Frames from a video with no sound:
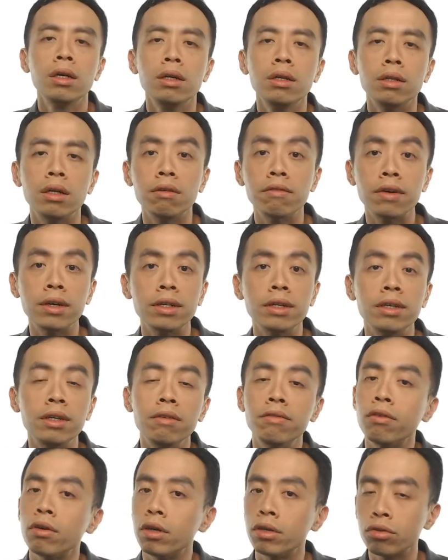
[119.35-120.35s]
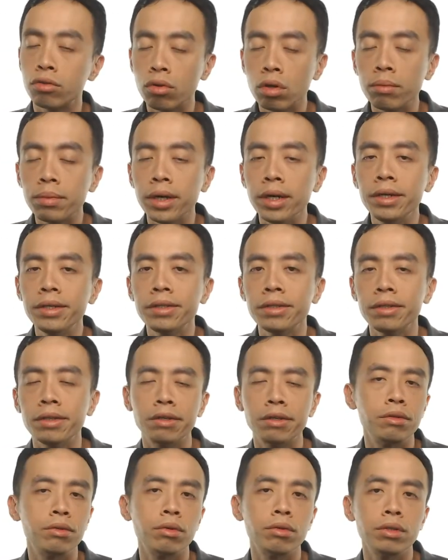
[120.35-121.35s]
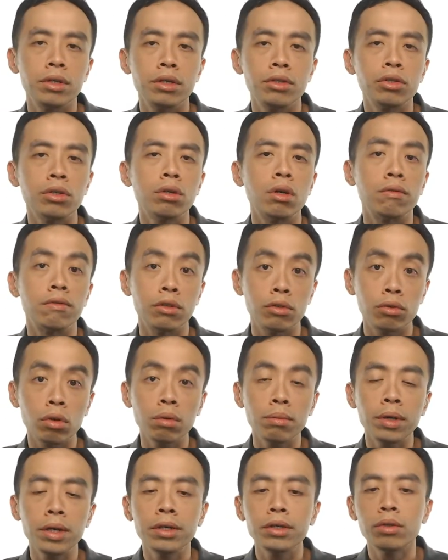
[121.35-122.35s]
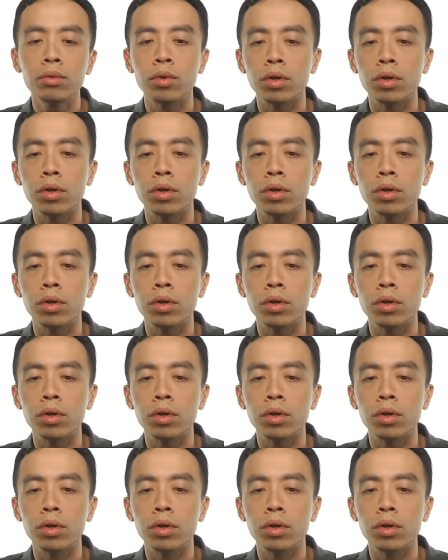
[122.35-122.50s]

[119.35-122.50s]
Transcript: Then finally for a strong base, the dissociation of a strong base will